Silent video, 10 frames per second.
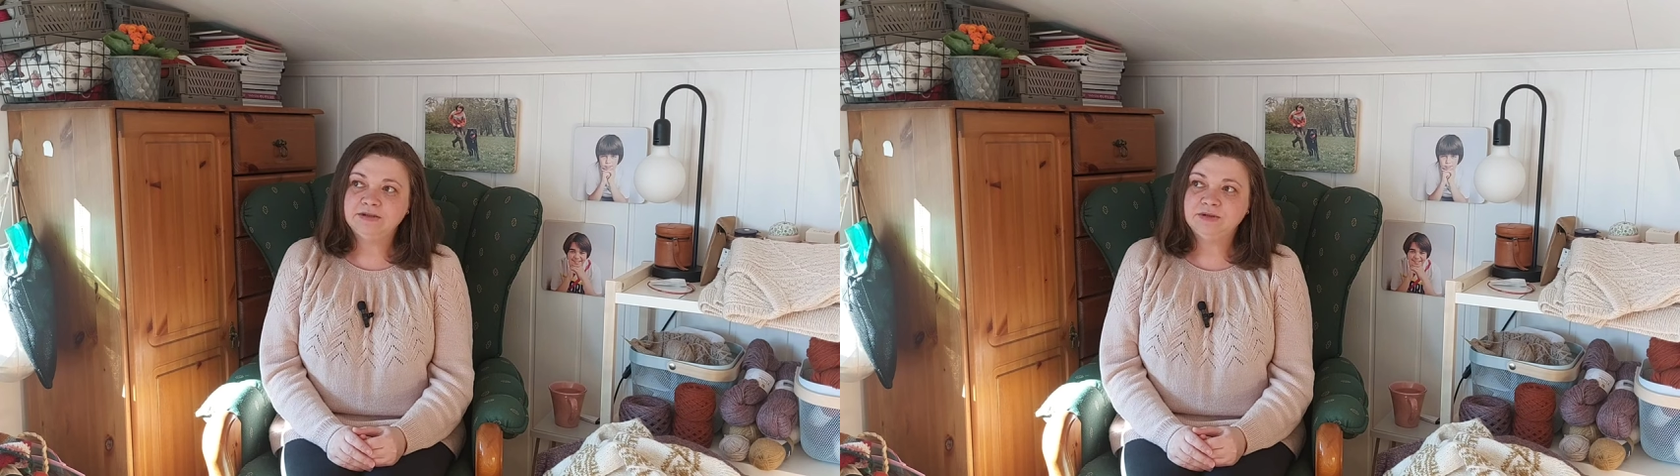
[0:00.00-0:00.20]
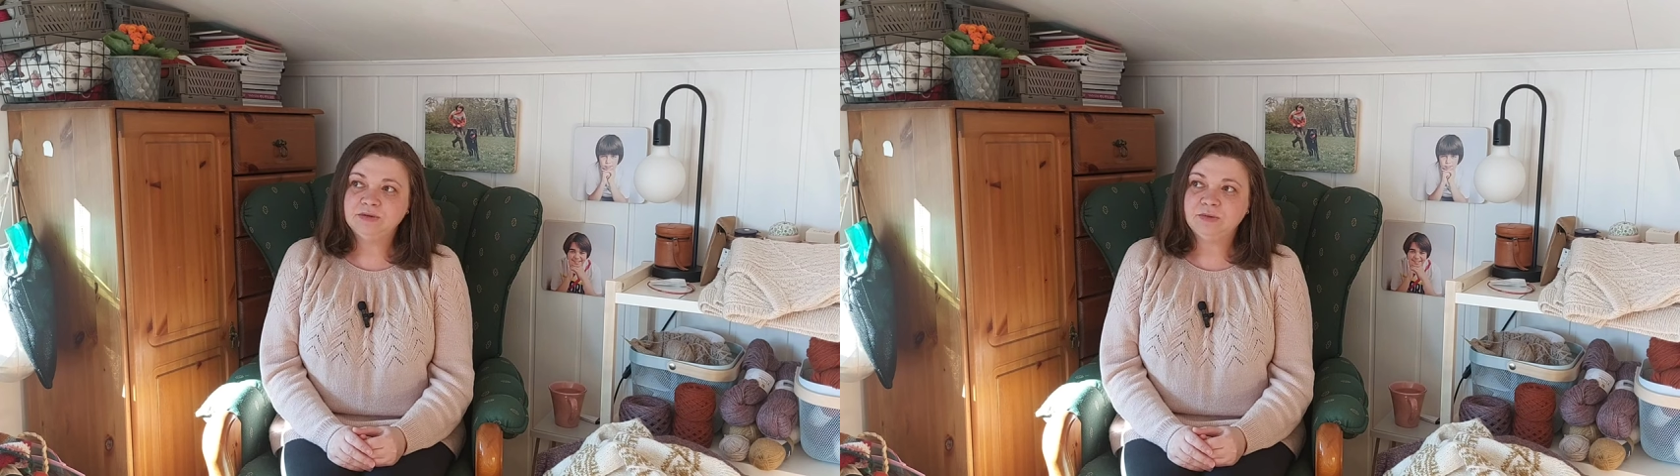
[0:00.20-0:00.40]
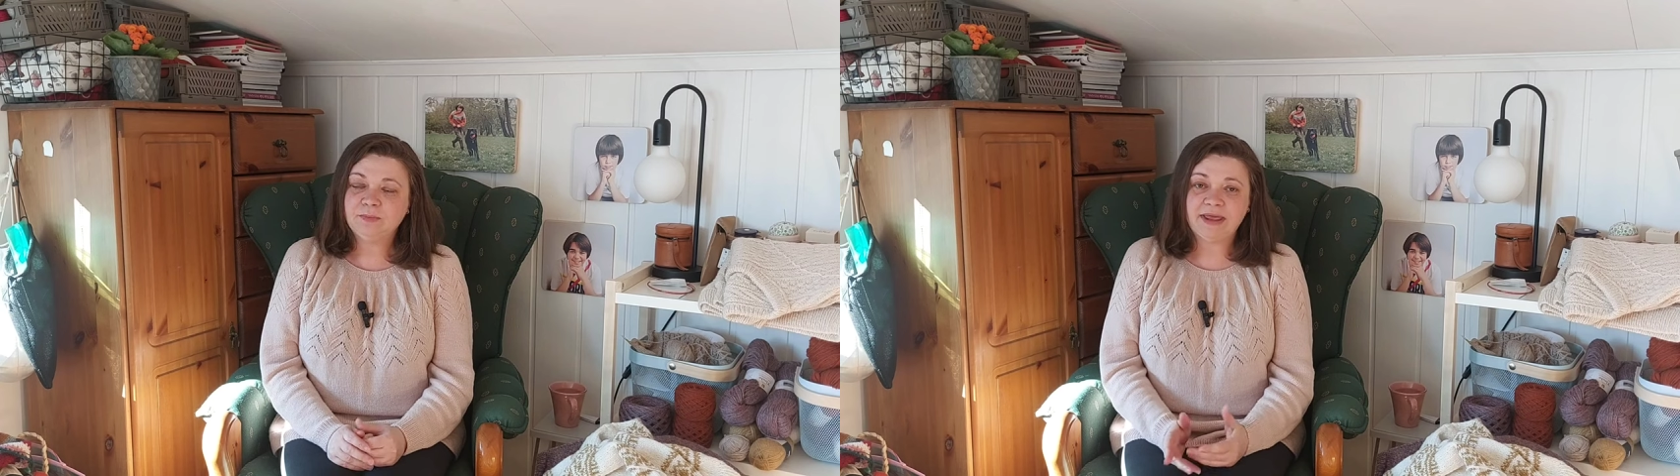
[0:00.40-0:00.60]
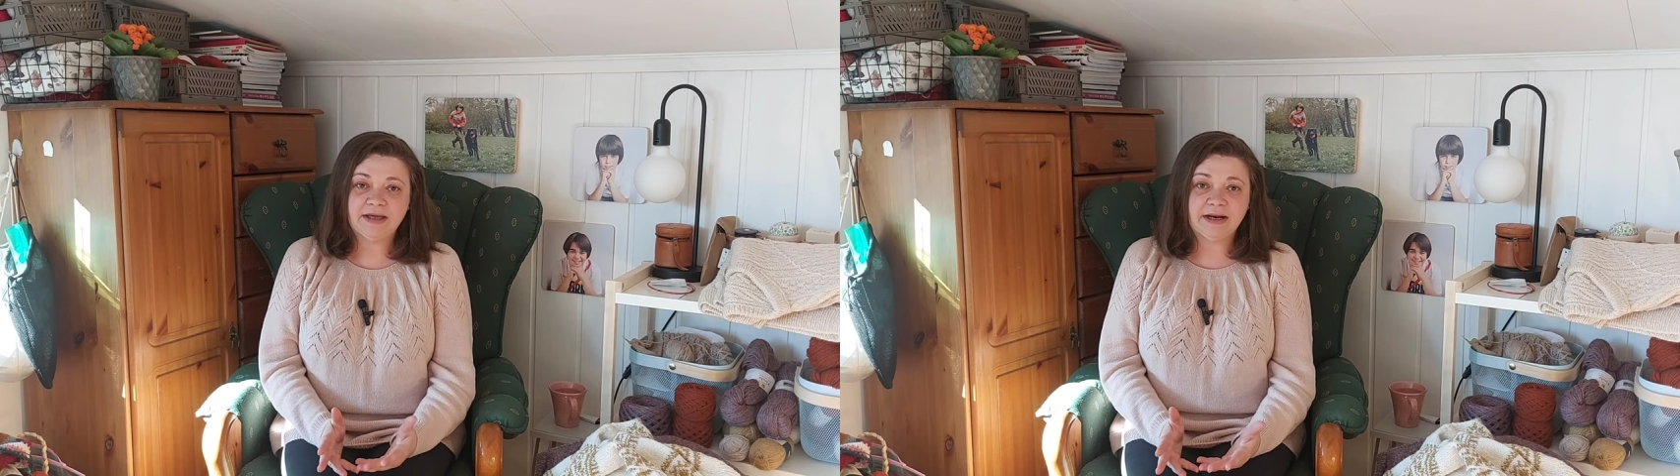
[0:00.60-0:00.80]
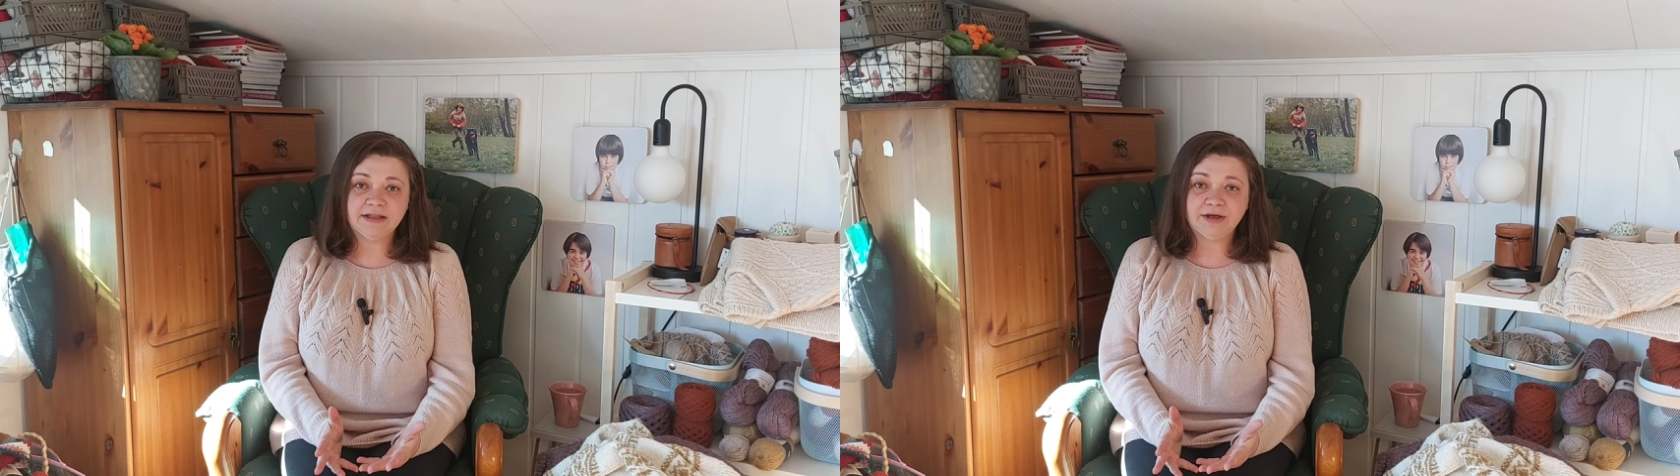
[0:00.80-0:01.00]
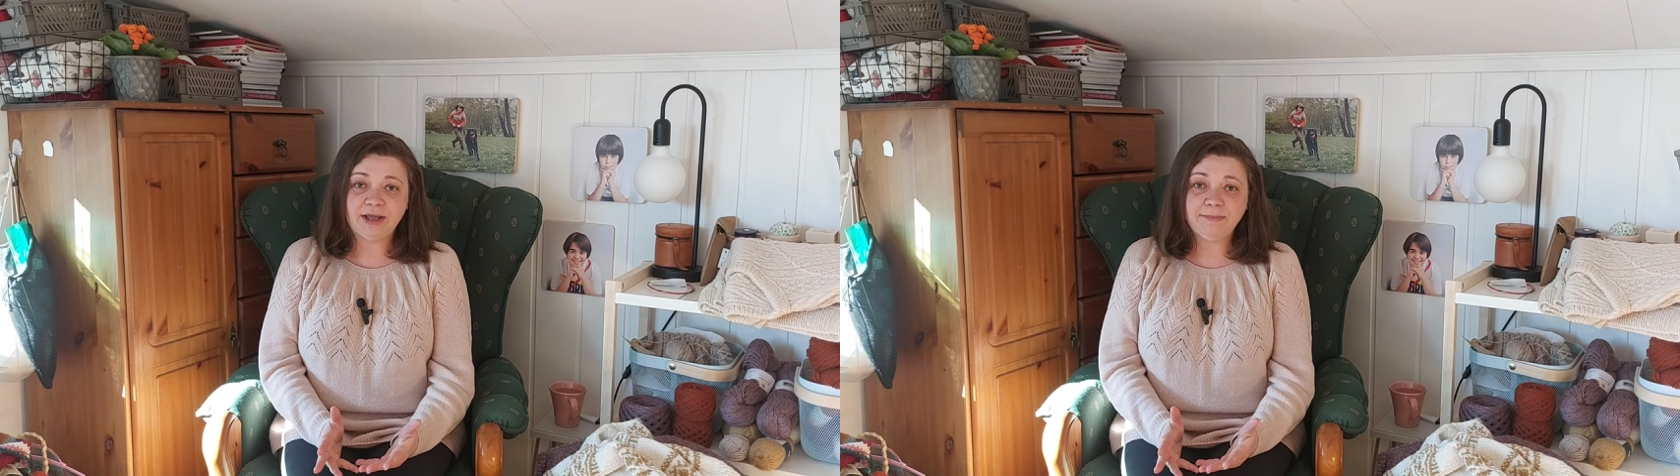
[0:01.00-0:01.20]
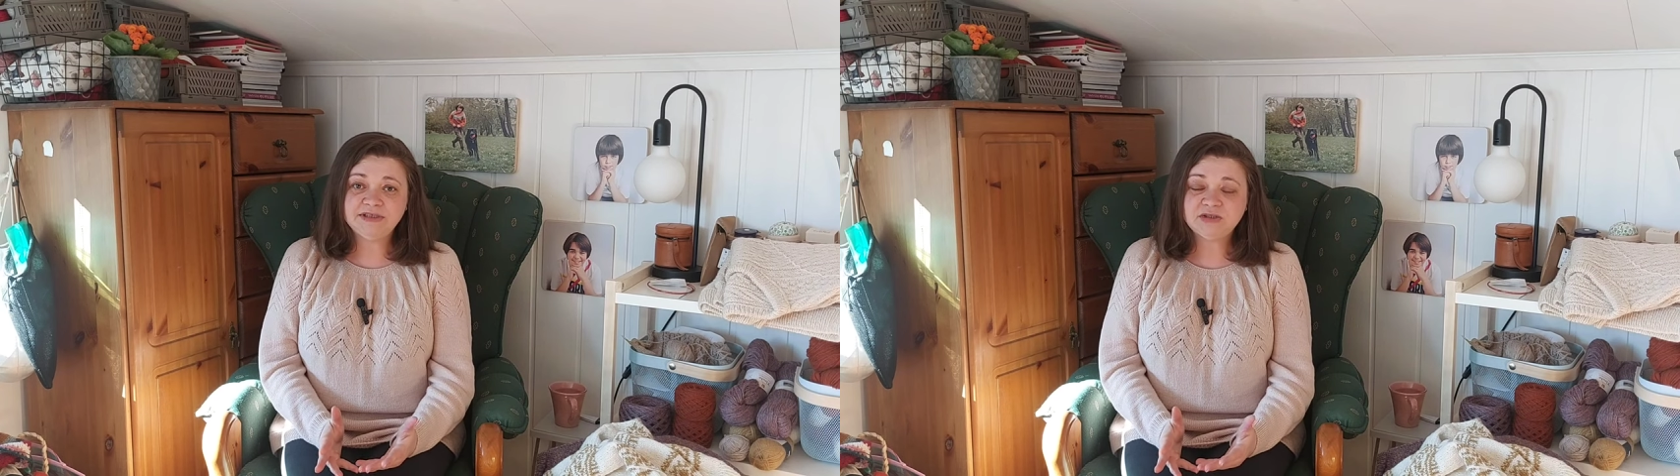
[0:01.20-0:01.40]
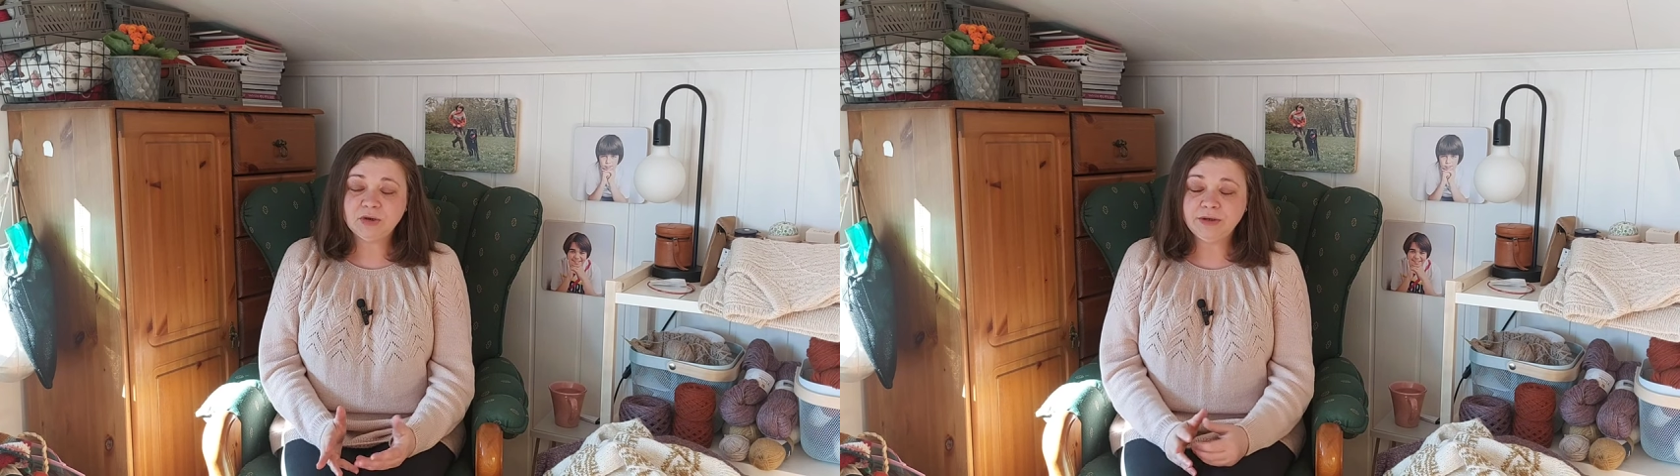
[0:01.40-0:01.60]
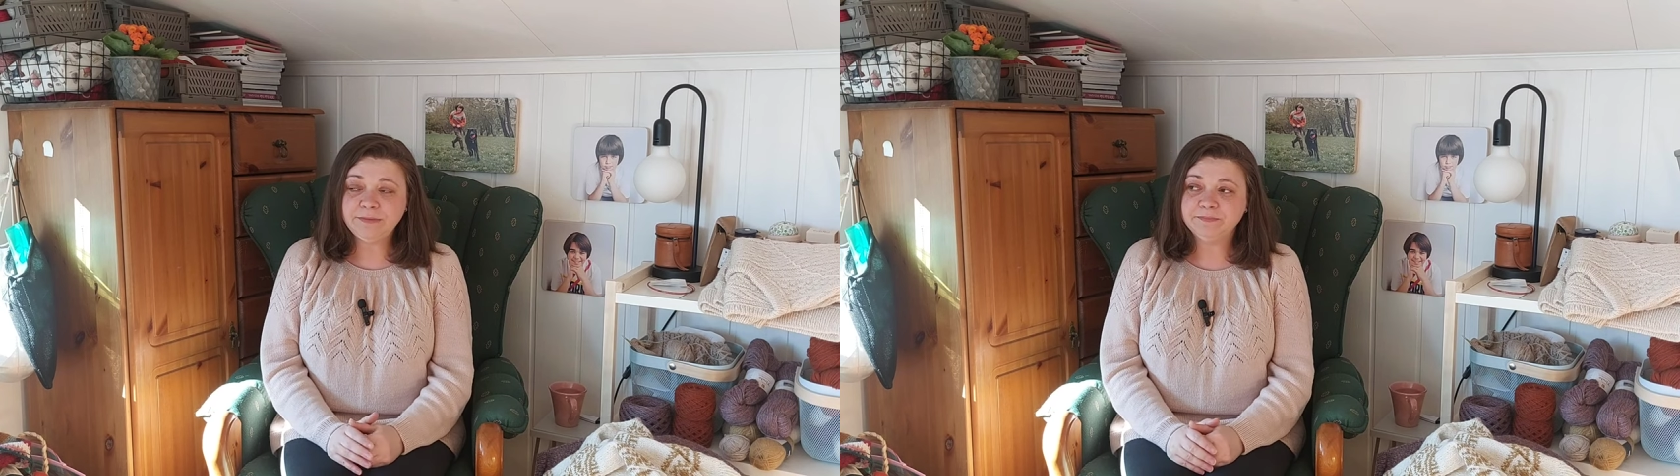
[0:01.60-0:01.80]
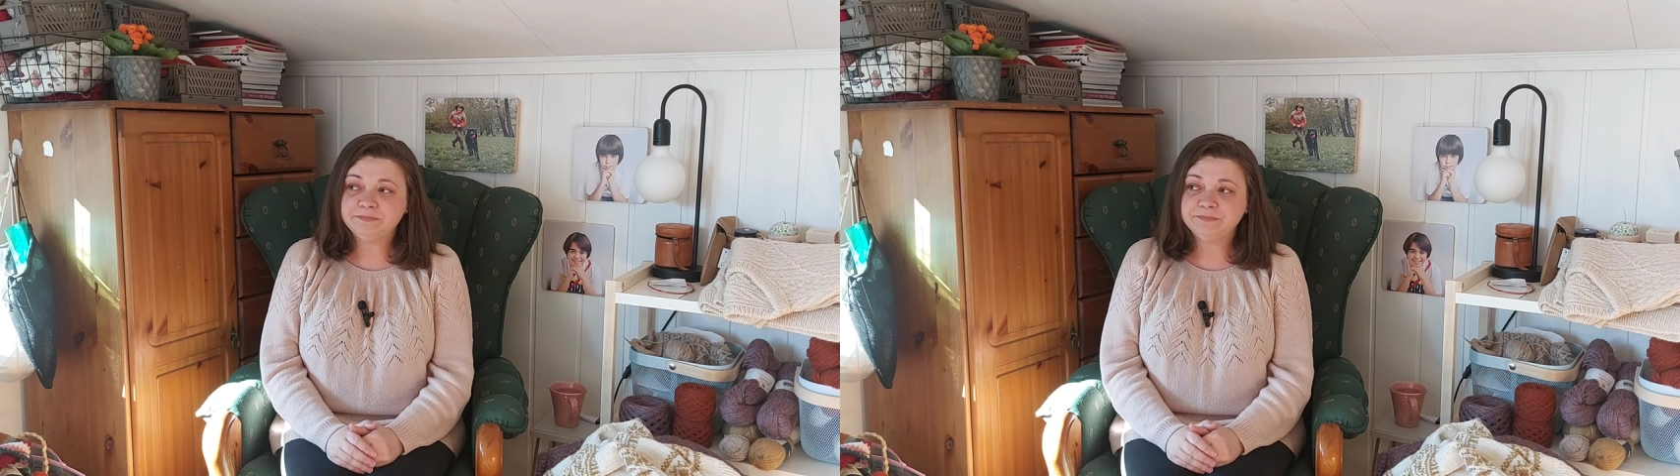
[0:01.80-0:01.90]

to make another episode.